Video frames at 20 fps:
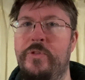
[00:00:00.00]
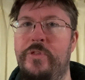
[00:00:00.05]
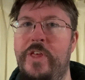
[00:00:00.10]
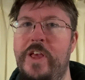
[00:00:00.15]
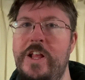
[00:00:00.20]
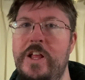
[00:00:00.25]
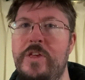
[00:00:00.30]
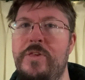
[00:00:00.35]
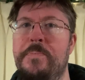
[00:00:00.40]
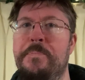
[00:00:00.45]

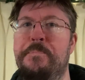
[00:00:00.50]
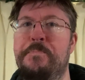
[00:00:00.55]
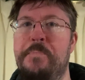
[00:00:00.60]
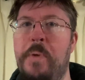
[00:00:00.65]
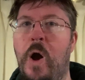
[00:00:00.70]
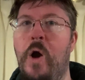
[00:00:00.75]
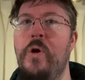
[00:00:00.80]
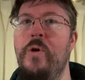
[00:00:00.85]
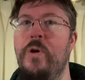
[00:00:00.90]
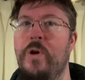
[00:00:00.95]
They just
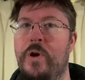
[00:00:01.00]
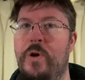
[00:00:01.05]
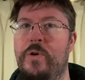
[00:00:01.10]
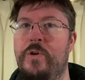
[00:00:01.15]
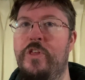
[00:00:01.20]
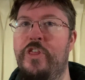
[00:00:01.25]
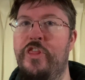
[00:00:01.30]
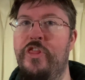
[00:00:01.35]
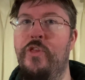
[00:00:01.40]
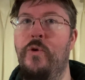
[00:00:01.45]

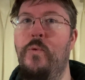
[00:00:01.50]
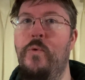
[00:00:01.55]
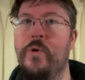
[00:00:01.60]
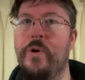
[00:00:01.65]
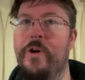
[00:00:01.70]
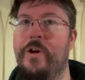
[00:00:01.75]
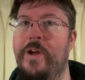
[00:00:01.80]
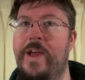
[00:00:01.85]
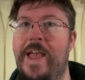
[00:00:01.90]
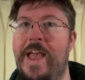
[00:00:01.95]
borrowed Thor